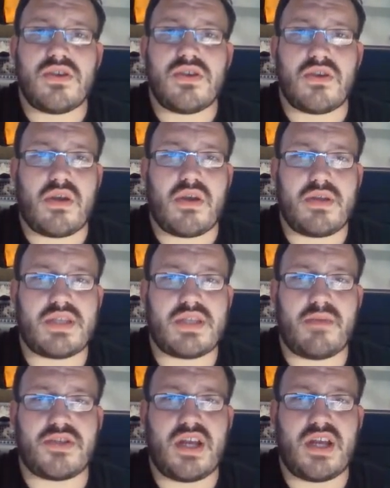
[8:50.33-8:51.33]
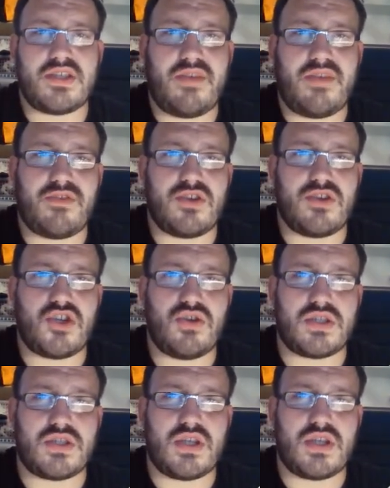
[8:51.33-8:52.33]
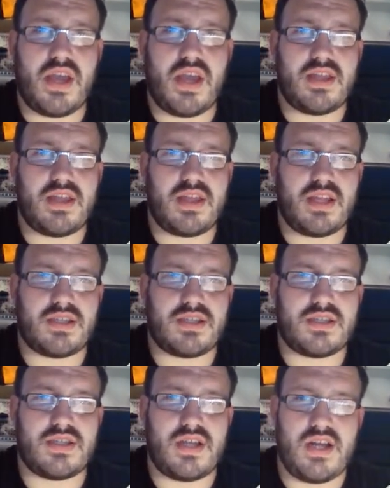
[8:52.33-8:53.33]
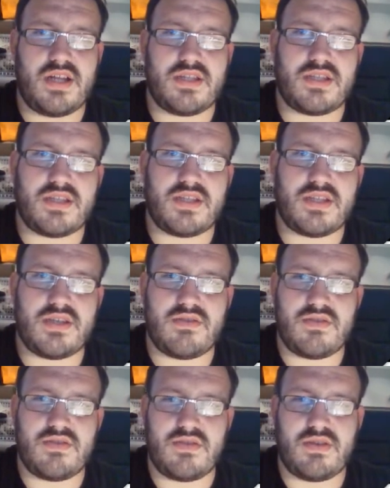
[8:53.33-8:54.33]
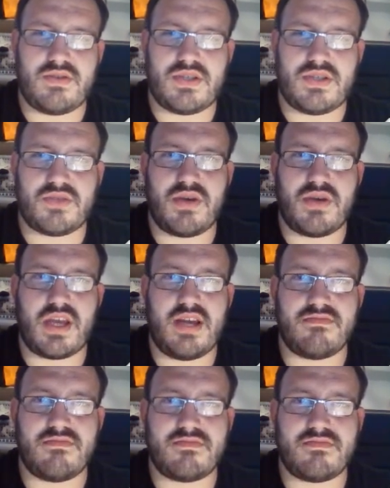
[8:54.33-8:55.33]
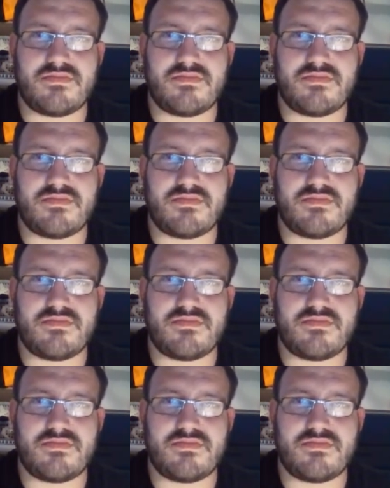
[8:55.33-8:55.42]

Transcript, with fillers: So come and accept my challenge. See if you can shoot the target. Let's start. Let's just work it out.